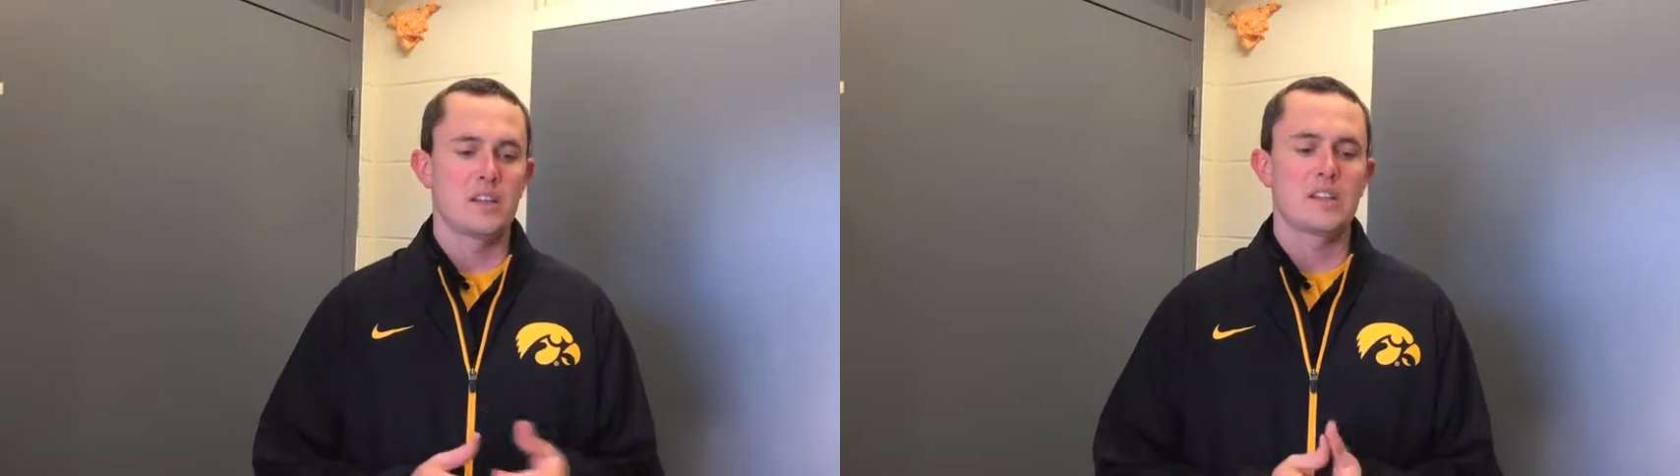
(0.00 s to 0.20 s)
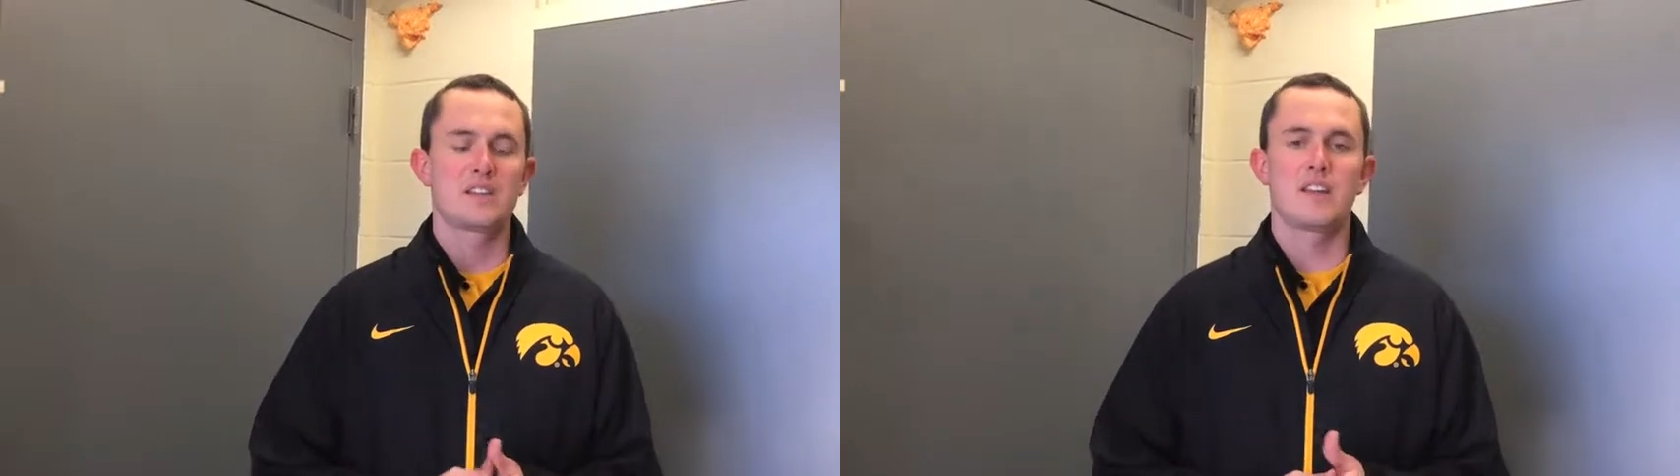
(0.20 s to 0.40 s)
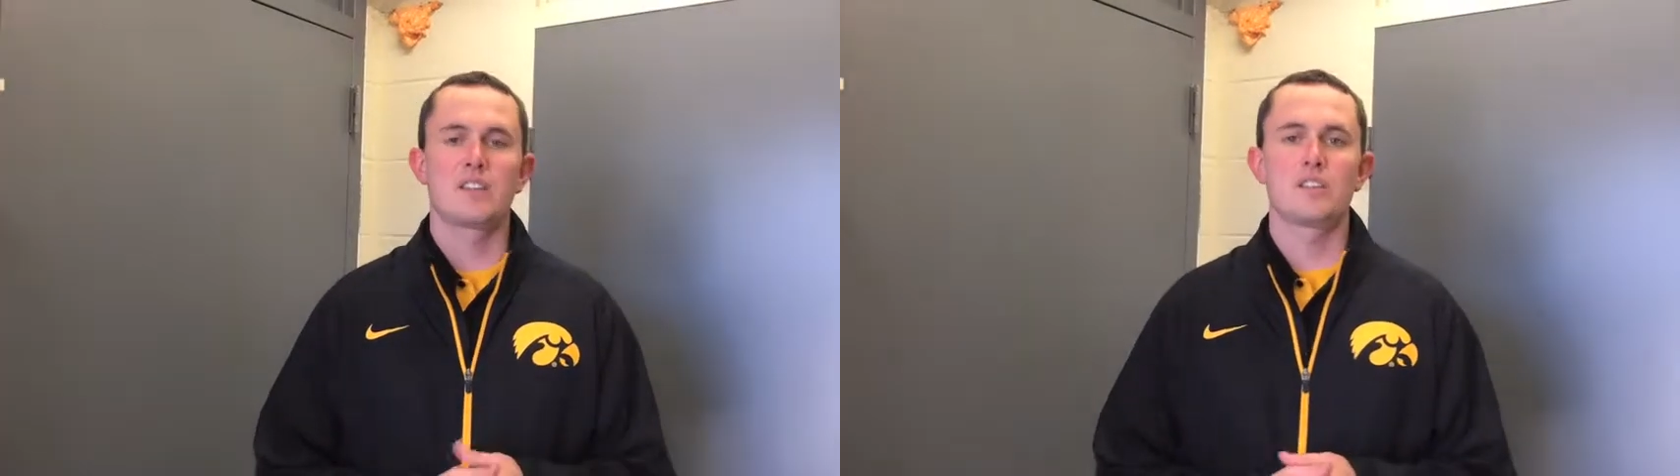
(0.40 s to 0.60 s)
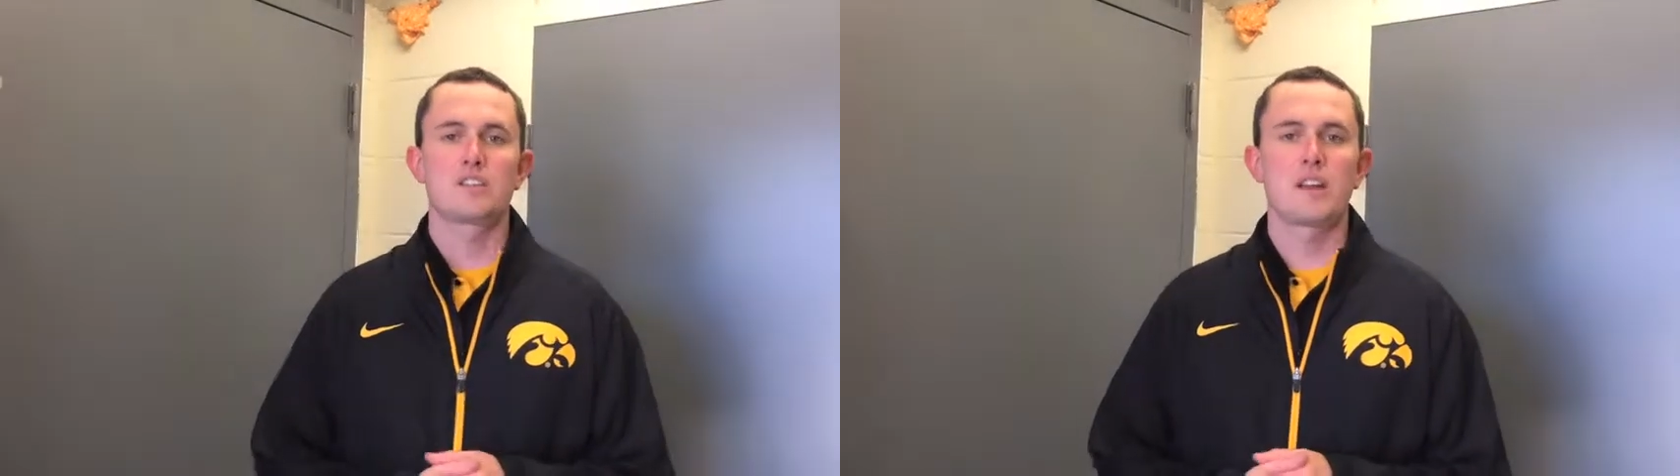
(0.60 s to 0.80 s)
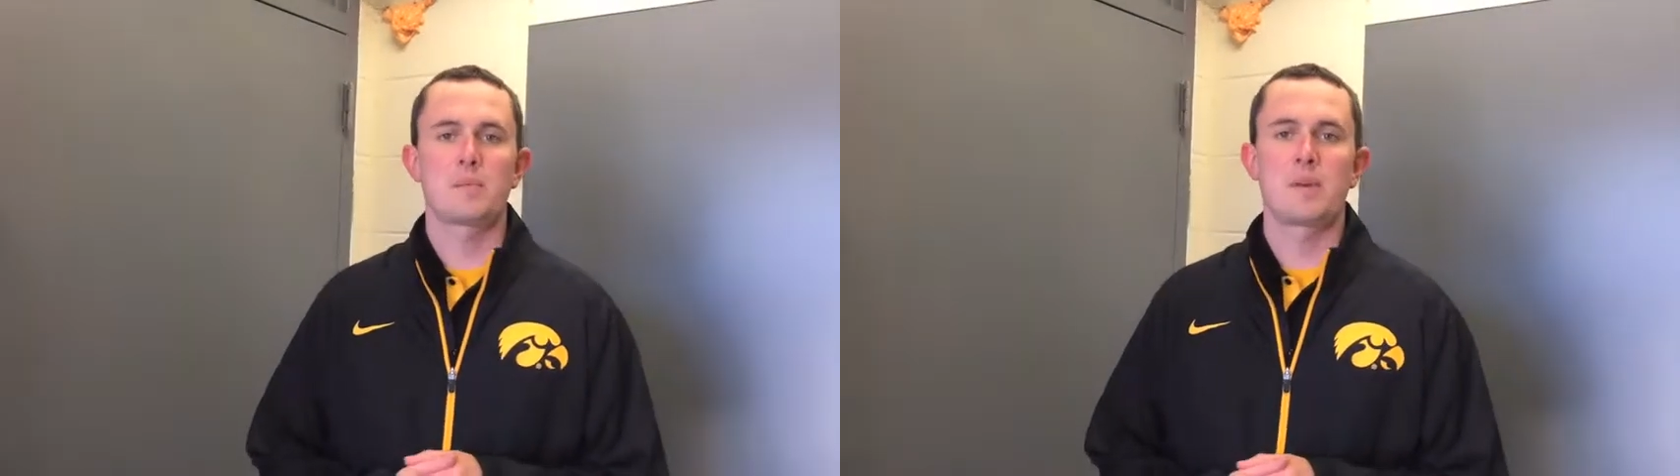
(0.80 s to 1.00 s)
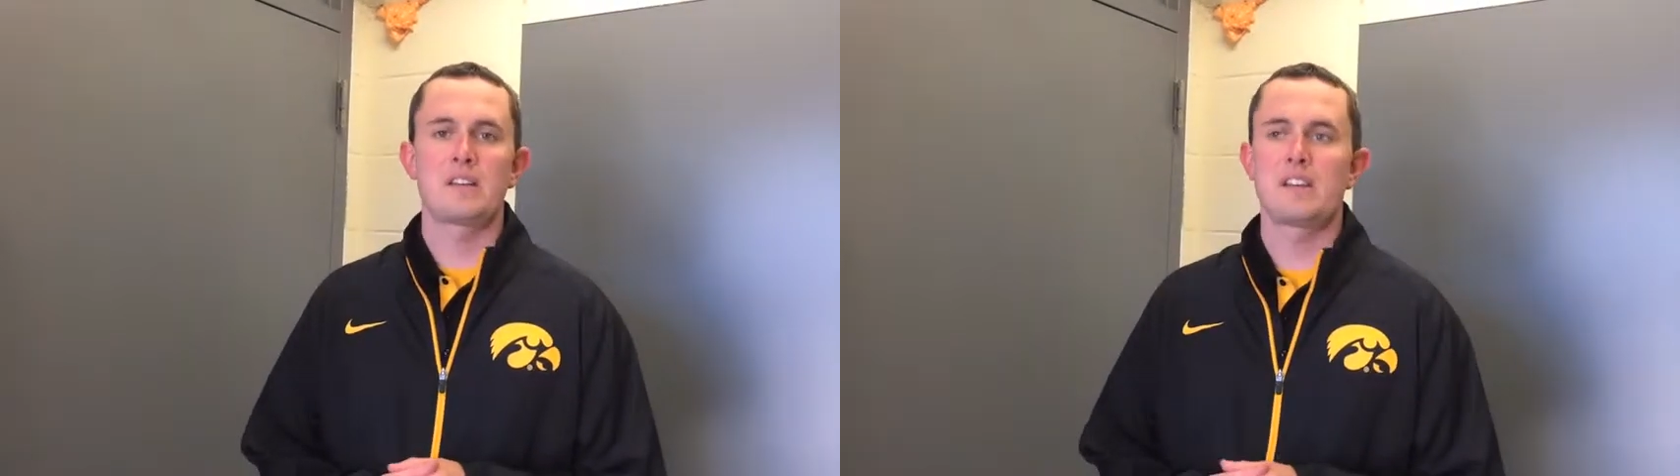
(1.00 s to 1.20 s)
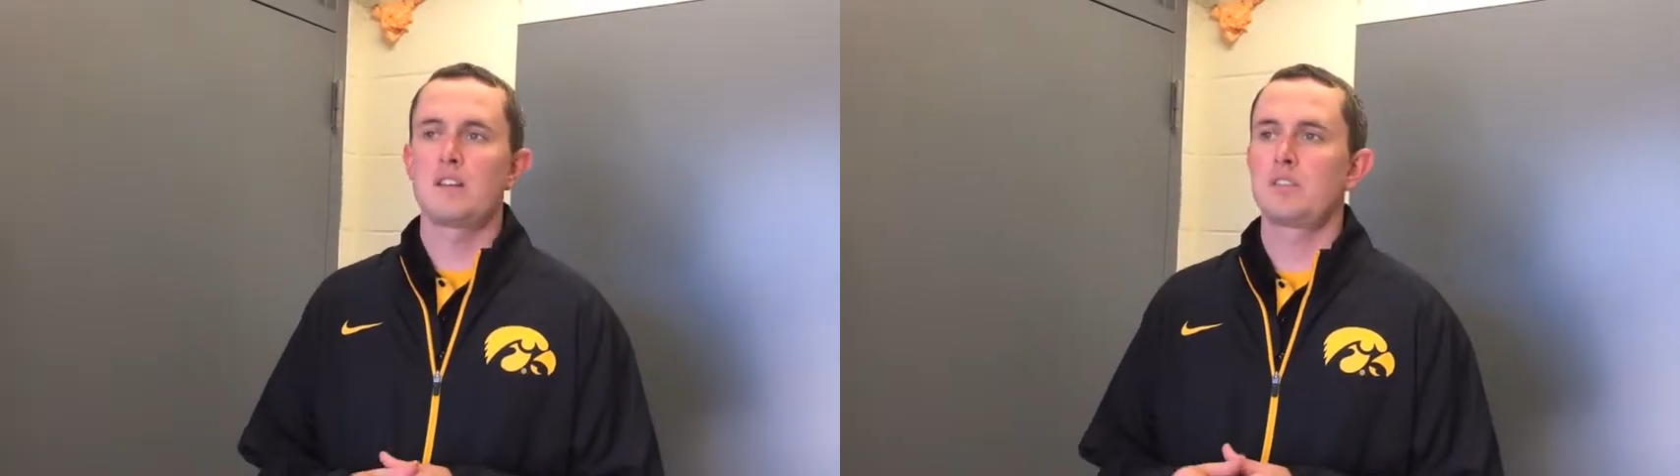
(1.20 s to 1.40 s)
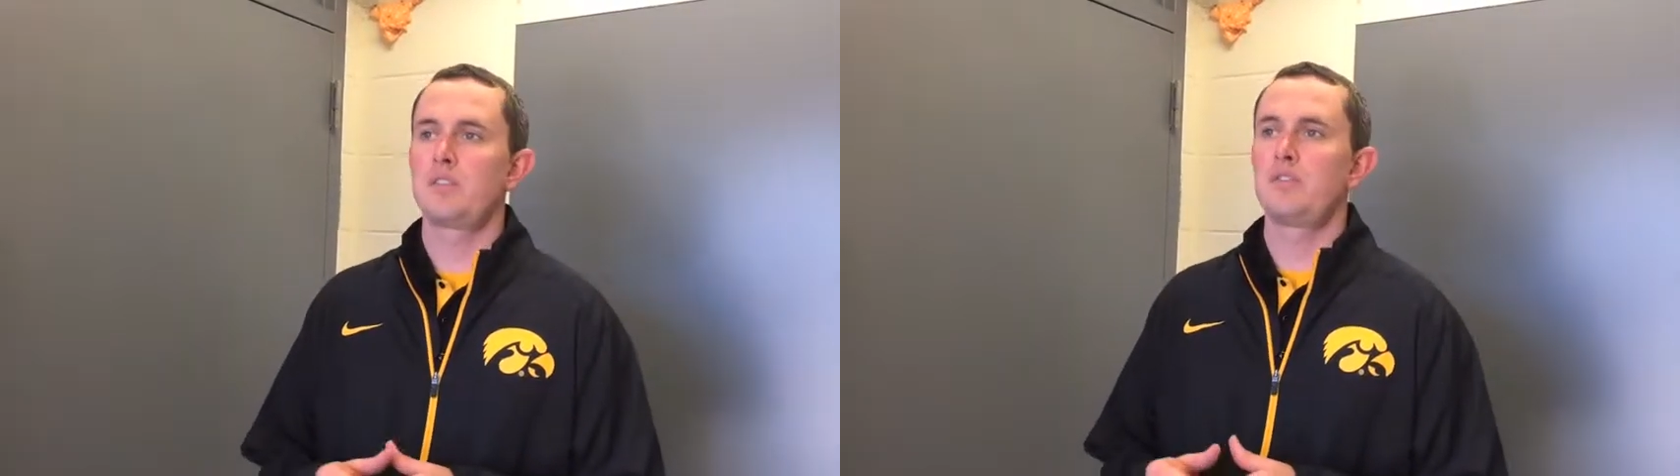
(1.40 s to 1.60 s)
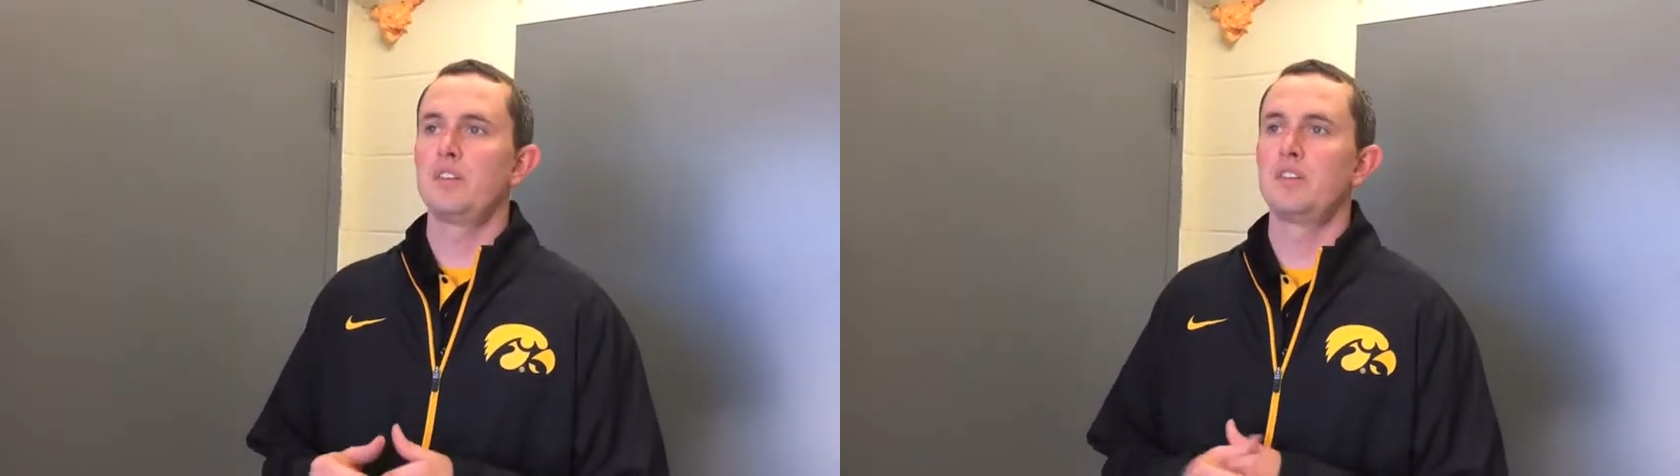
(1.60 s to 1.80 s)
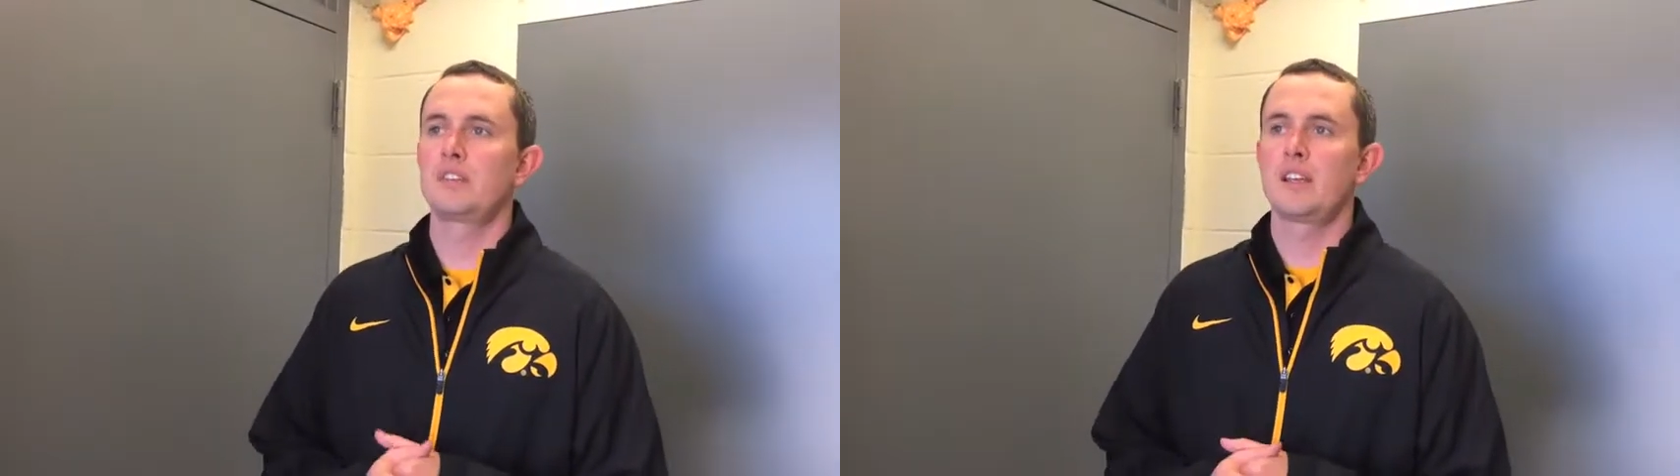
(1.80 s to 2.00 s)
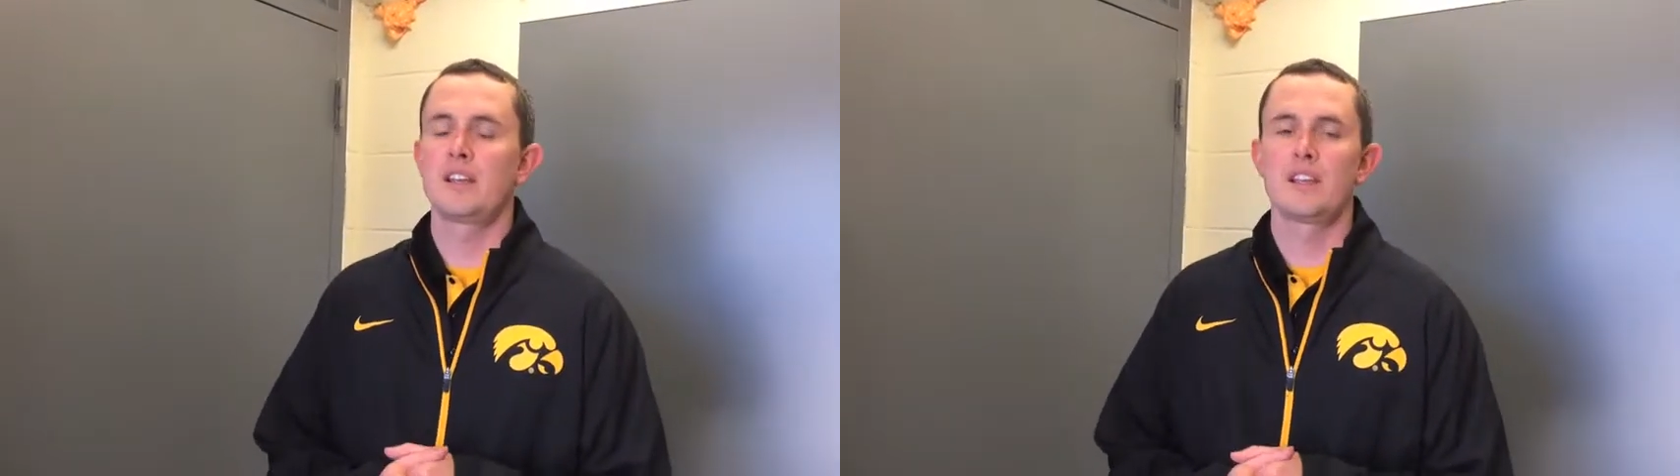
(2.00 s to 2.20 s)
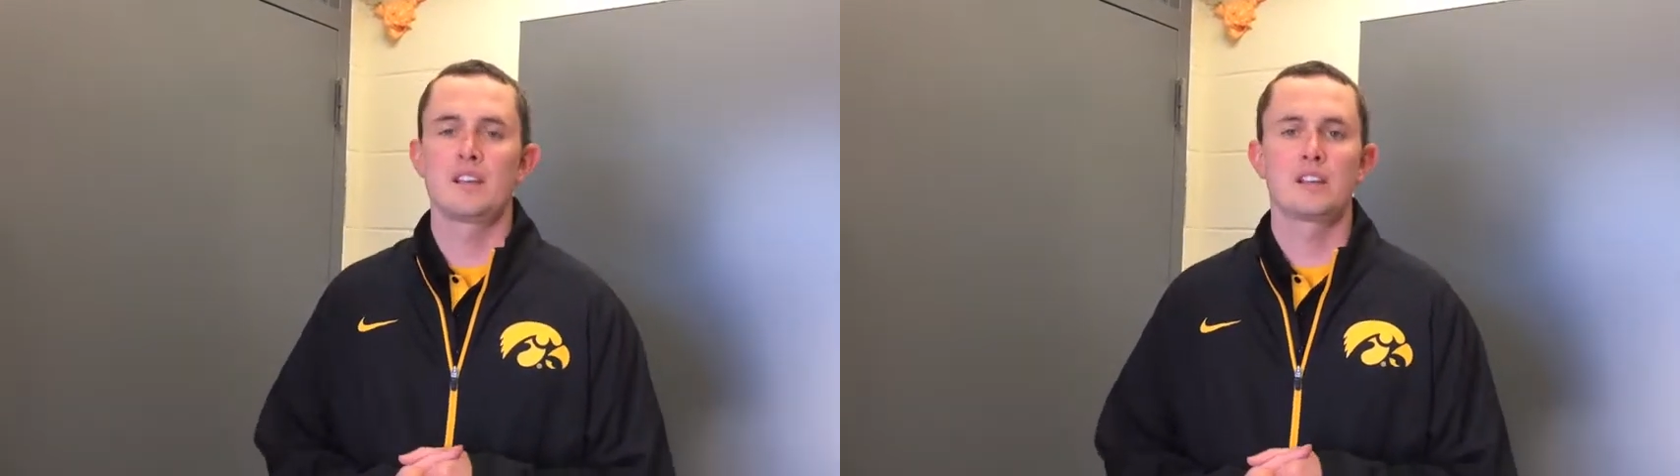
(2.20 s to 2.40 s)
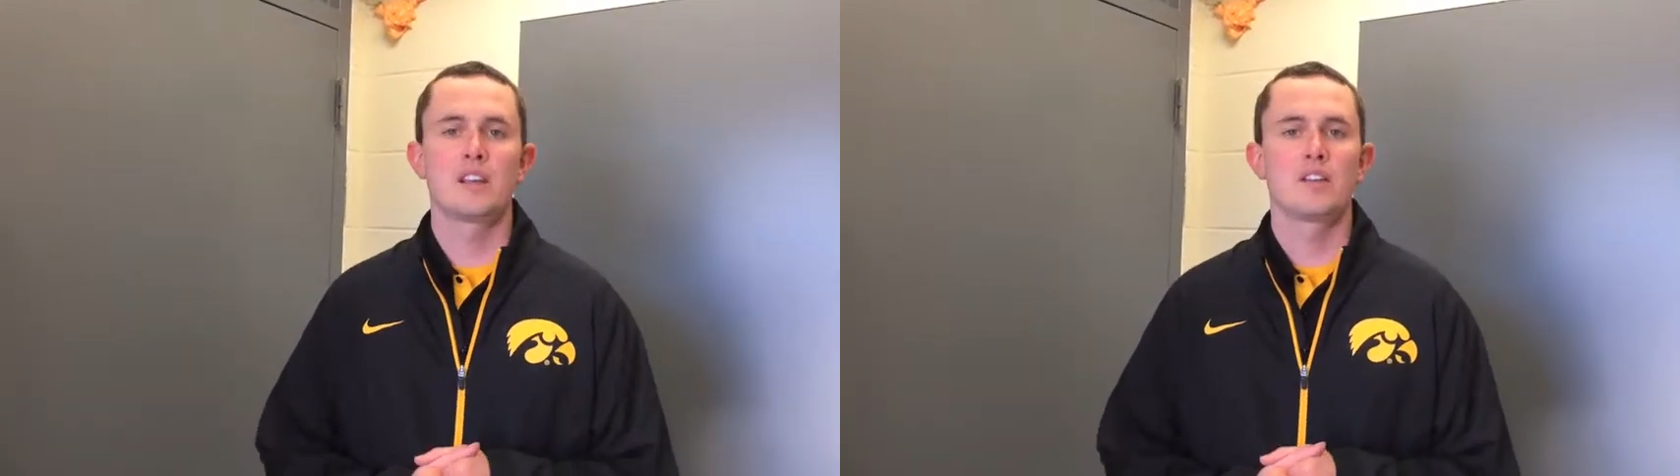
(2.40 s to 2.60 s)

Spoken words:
They can take their strike mats out to the field and